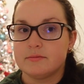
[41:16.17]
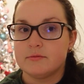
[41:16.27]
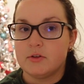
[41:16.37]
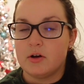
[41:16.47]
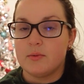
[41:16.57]

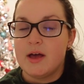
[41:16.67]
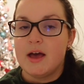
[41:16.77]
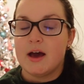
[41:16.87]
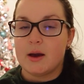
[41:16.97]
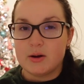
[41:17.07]
So
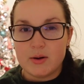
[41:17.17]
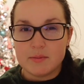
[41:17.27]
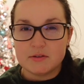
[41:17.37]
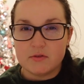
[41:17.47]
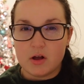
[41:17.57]
I'm gonna wrap
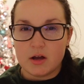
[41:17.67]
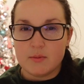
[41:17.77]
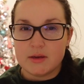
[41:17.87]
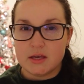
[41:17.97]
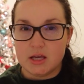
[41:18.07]
this vlog
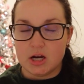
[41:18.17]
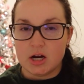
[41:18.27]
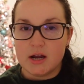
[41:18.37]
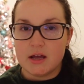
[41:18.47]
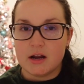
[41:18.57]
up
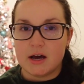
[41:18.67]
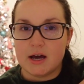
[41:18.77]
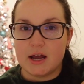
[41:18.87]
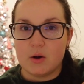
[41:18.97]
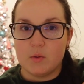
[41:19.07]
here, and
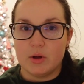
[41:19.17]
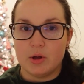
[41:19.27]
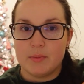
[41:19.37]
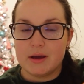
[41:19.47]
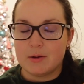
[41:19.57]
I
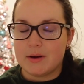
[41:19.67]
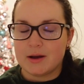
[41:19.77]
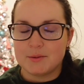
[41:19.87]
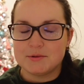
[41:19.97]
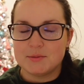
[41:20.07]
will pick it
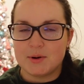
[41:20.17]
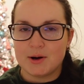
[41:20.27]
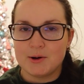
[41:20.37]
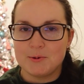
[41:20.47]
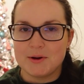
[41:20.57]
back up
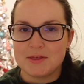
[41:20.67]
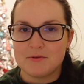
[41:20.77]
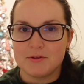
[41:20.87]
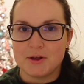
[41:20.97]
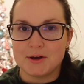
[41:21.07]
tomorrow with
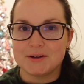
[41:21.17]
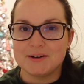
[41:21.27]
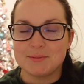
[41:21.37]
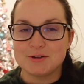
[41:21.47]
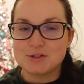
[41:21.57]
vlog
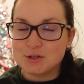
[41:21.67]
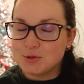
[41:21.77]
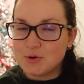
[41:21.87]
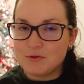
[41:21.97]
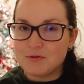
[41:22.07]
number
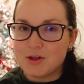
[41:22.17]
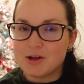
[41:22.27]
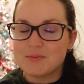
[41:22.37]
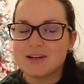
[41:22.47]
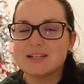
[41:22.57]
2 of
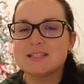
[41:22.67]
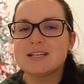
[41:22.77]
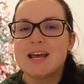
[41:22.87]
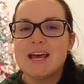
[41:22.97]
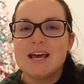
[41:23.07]

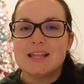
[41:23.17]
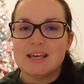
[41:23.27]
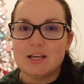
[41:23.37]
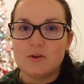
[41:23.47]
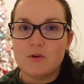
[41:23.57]
Vlogmas.
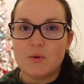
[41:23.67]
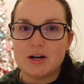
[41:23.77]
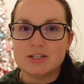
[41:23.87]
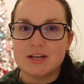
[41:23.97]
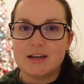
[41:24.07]
Thank you for
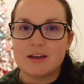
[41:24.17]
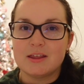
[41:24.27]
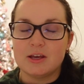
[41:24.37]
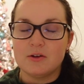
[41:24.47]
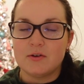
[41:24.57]
watching.
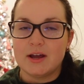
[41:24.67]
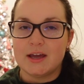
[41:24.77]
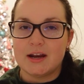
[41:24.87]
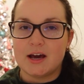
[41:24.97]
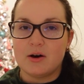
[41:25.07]
Thank you for
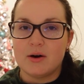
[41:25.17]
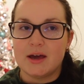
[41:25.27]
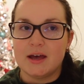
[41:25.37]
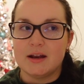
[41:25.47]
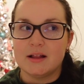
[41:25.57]
hanging out,
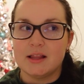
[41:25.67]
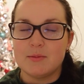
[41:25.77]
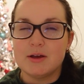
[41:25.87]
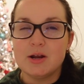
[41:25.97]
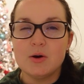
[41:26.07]
and
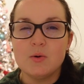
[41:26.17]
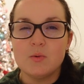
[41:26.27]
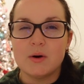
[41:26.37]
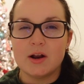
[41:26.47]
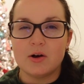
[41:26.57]
let me know
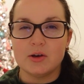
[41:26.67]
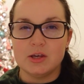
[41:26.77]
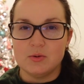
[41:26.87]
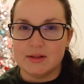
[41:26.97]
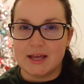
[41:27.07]
what all
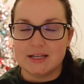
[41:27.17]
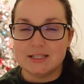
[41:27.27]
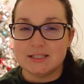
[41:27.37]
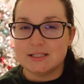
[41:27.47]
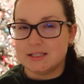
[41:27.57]
you would like
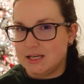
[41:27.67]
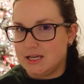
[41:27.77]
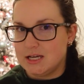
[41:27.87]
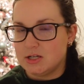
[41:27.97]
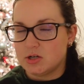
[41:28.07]
to
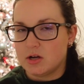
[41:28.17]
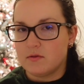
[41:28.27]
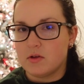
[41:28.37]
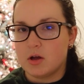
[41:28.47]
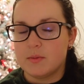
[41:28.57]
see during
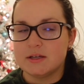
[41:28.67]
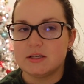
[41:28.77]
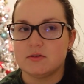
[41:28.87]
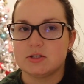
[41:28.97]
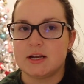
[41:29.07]
Vlogmas,
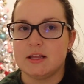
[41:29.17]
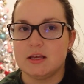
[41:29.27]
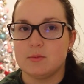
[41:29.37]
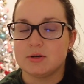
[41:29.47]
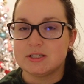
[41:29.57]
if there's
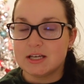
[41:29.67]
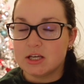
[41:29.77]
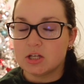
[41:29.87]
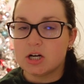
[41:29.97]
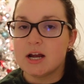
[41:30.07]
anything in
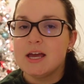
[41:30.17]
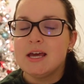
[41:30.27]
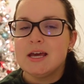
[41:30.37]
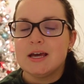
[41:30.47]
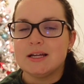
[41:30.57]
particular.
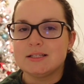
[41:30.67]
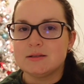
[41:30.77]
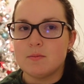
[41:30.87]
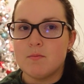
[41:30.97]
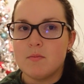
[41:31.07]

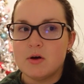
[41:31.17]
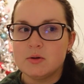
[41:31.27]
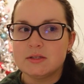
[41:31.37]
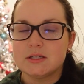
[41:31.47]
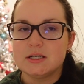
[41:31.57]
It's
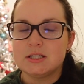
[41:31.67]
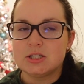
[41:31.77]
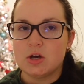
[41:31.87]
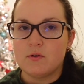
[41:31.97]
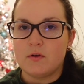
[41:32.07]
mostly
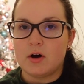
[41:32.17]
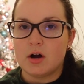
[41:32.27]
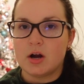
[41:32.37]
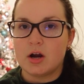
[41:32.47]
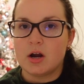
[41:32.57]
so
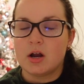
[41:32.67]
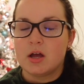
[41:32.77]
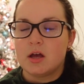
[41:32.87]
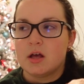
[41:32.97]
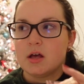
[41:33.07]
far
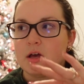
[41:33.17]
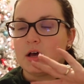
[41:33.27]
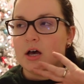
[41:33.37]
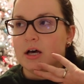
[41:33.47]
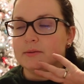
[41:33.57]

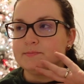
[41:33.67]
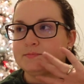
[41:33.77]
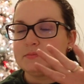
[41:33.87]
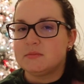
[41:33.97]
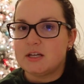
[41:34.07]

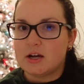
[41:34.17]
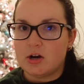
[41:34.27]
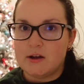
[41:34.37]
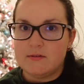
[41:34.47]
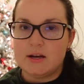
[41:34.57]

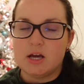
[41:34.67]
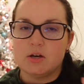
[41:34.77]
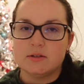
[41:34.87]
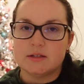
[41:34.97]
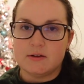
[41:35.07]
decorate
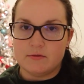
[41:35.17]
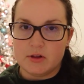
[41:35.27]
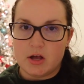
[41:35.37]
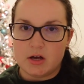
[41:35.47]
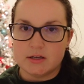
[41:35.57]
videos and
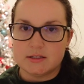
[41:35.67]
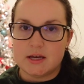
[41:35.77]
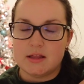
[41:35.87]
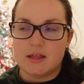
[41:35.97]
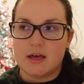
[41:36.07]
vlogs,
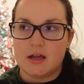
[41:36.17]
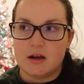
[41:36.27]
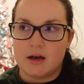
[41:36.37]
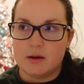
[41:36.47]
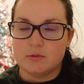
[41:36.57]
and
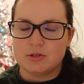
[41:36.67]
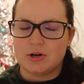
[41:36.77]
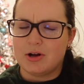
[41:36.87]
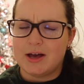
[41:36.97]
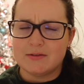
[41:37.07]
then I'm
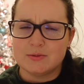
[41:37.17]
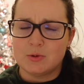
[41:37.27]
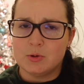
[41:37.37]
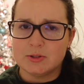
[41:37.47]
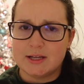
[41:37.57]
sure I'll have some
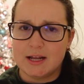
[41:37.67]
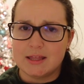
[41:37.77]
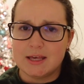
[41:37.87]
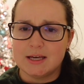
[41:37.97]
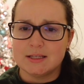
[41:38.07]
goal
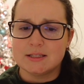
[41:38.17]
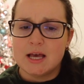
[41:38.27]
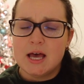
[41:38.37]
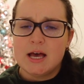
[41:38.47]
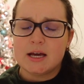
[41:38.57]
setting things
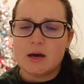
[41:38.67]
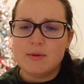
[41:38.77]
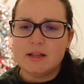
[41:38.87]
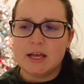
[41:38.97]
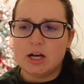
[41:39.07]

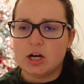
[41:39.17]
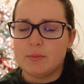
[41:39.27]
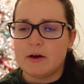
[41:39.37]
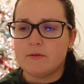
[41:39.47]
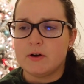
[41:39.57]
coming later,
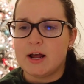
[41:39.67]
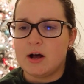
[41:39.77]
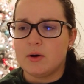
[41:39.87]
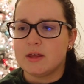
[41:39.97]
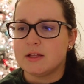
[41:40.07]
but for
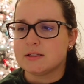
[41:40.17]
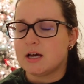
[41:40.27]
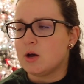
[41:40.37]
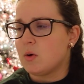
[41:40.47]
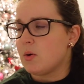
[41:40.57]
now that's
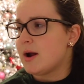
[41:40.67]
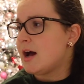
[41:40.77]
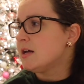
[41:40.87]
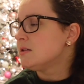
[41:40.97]
kind of where we're at.